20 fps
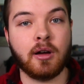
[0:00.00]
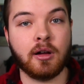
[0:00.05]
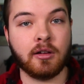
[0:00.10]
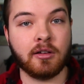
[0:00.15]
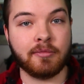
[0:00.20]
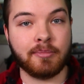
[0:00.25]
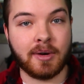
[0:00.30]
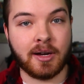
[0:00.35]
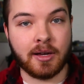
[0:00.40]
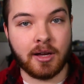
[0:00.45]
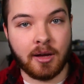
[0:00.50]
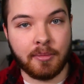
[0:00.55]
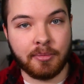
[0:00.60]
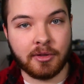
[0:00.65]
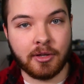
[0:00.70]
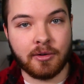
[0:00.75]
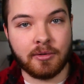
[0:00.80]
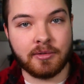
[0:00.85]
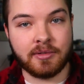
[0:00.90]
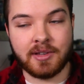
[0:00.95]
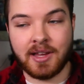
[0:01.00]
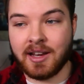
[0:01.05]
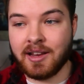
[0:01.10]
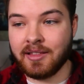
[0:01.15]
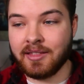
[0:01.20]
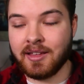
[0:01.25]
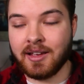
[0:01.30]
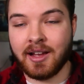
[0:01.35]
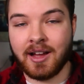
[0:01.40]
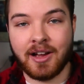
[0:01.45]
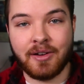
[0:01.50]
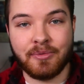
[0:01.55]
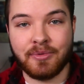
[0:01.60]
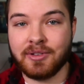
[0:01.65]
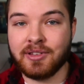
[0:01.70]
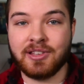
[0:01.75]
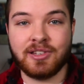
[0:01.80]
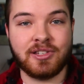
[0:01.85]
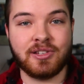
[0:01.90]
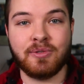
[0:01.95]
all of my uploads, anything I
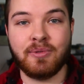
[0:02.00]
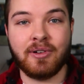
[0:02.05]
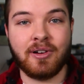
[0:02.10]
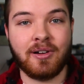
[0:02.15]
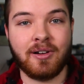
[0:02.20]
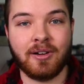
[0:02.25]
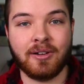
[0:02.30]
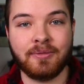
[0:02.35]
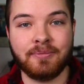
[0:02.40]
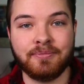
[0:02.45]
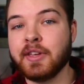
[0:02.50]
really do at all.